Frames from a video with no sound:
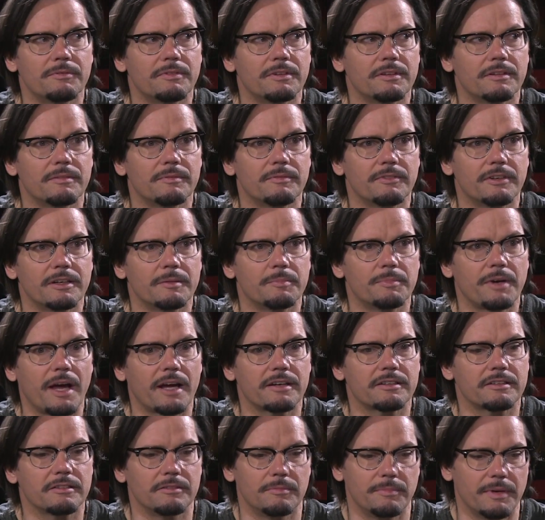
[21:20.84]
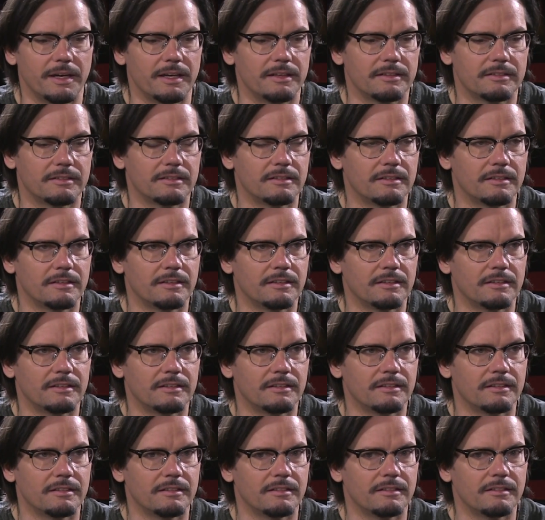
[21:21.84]
with a very practical bent,
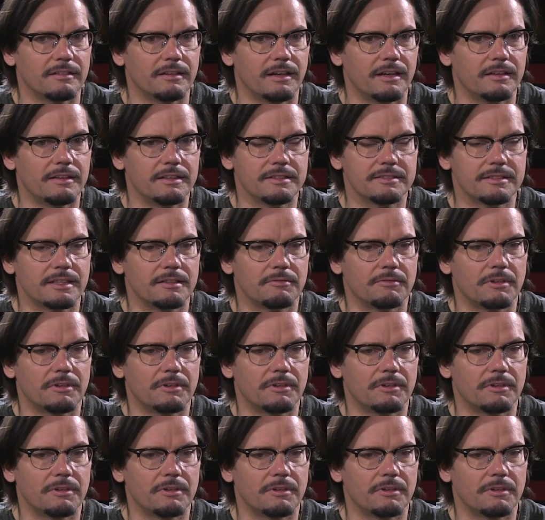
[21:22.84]
and they say,